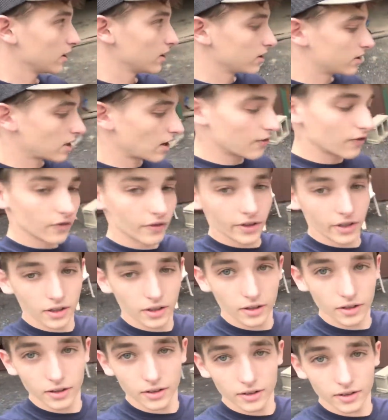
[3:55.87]
Definitely,
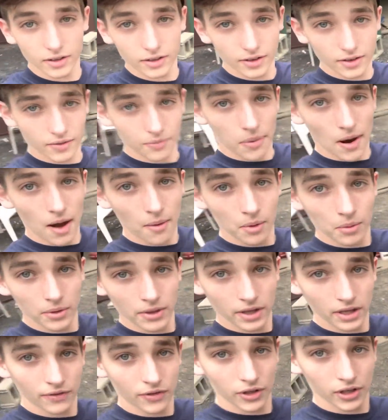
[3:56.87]
probably
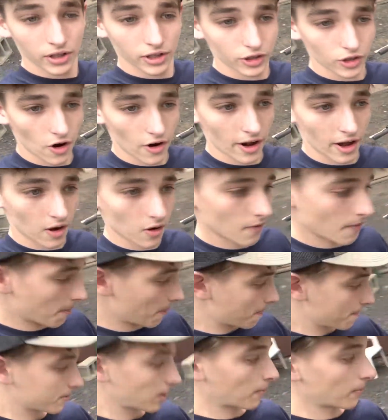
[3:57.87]
if you're gonna start out,
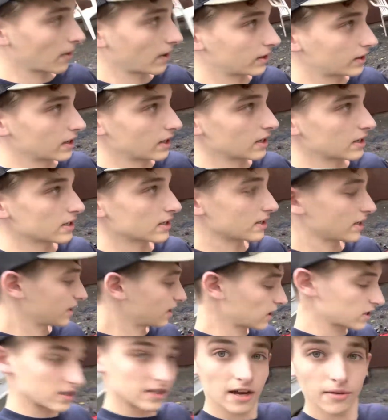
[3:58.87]
something like this. It
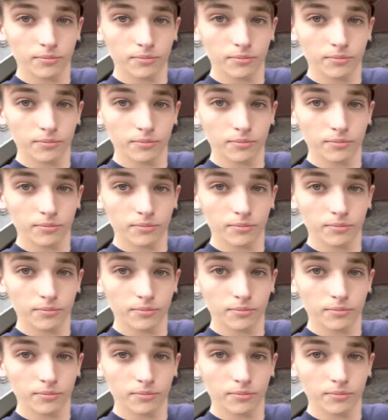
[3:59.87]
doesn't have